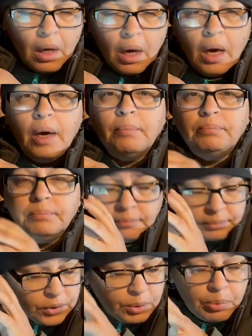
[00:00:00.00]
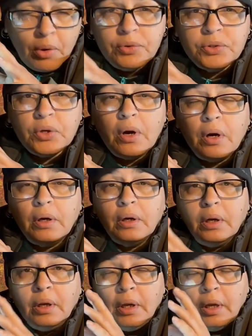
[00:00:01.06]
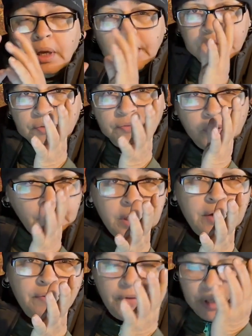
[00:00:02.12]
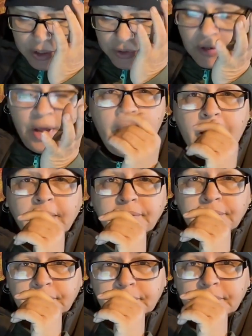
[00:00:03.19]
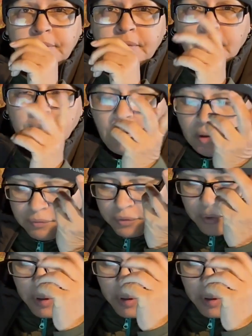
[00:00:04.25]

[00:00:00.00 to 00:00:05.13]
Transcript: The pros are, it's very convenient to have if you're